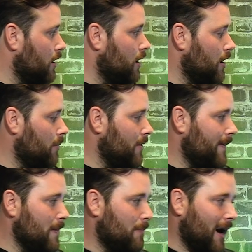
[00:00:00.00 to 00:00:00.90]

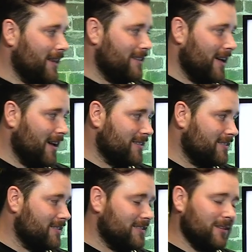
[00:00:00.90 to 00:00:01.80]
In the body
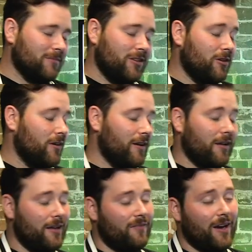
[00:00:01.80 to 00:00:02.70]
text,
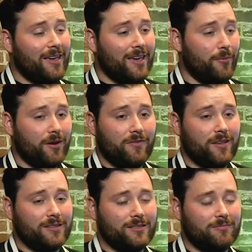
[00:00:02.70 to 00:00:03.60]
if I can get rid of
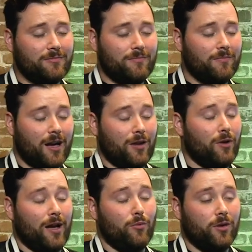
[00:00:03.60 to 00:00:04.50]
this,
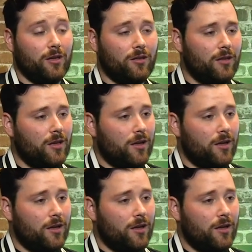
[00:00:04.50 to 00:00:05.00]
I will.